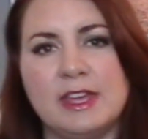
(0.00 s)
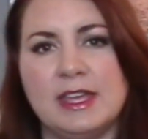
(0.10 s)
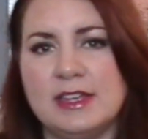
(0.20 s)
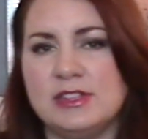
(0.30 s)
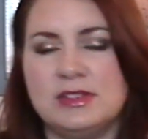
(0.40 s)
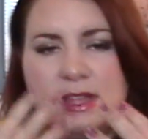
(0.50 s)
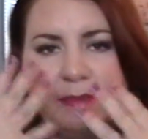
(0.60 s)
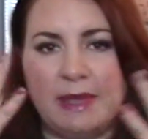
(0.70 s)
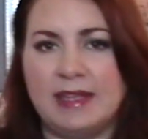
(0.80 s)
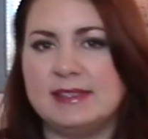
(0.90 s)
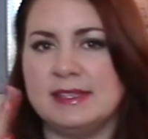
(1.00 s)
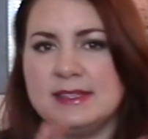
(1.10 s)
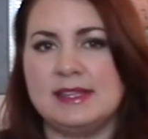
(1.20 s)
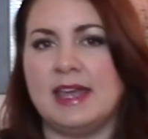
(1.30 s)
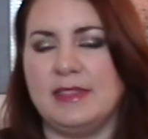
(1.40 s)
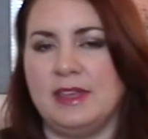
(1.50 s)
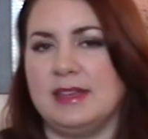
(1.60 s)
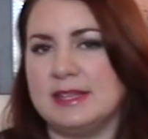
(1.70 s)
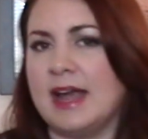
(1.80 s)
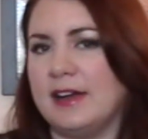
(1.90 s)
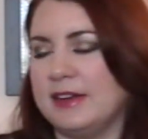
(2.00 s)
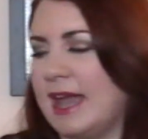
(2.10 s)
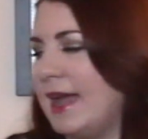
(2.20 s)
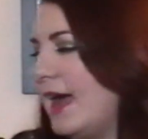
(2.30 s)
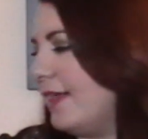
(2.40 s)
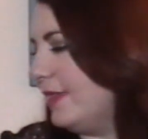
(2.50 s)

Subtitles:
It makes it stay the entire day. I